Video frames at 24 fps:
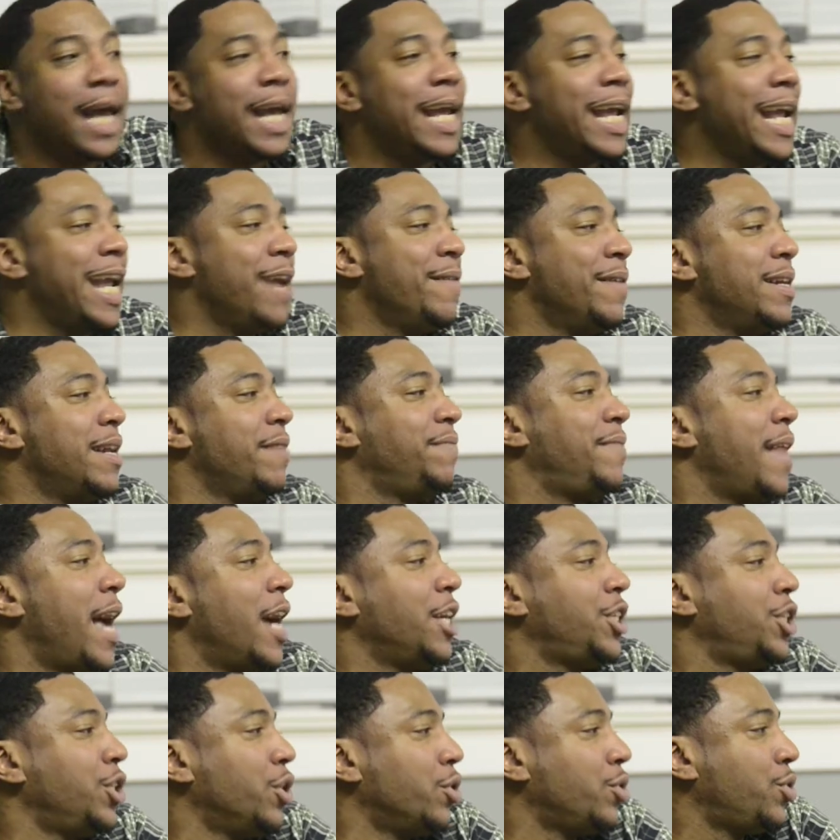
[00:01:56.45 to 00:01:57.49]
even if
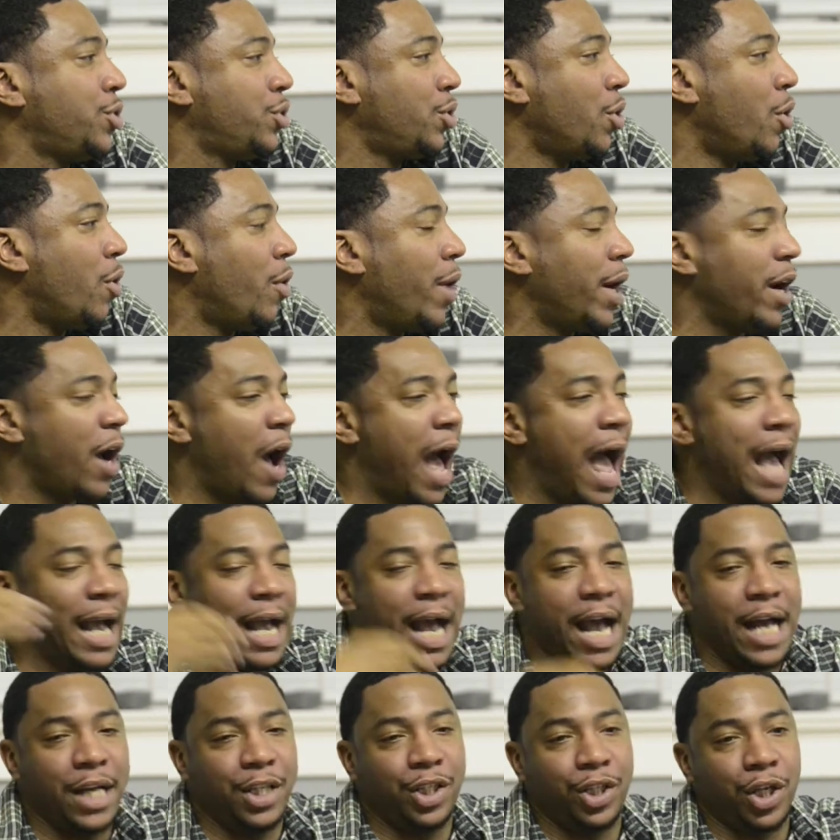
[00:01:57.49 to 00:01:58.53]
that's your story, I
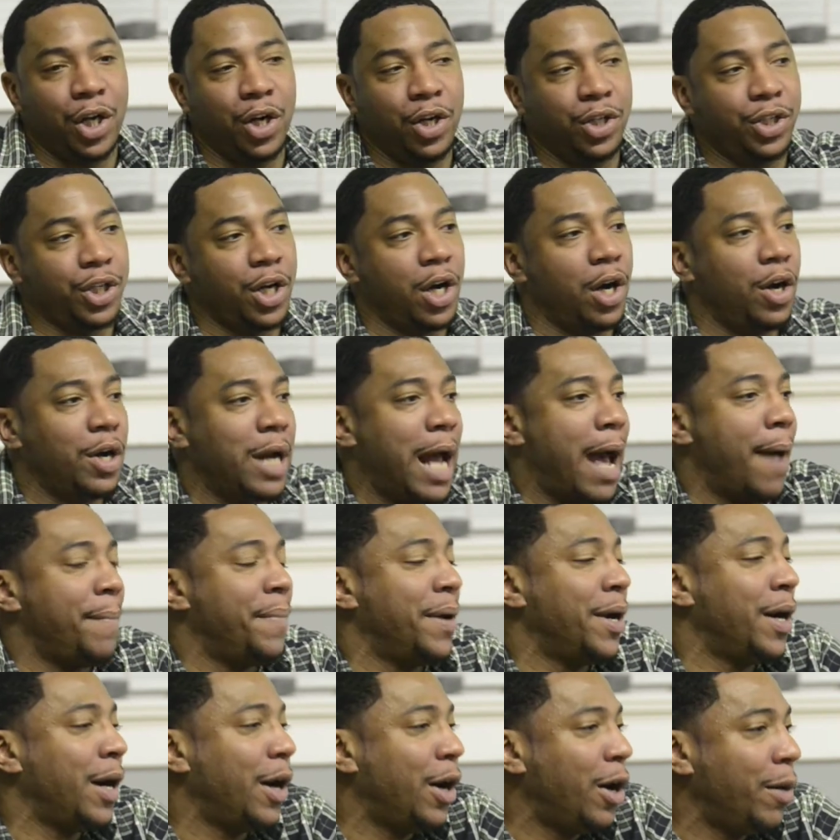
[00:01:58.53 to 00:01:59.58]
got church hurt,
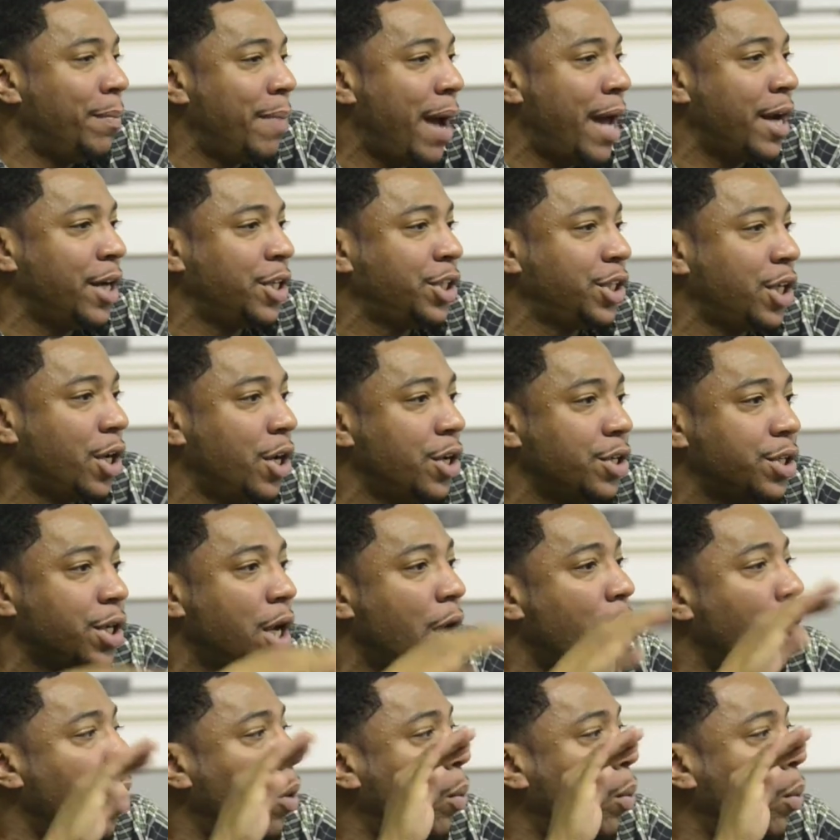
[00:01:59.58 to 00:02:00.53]
I've been hurt by the church,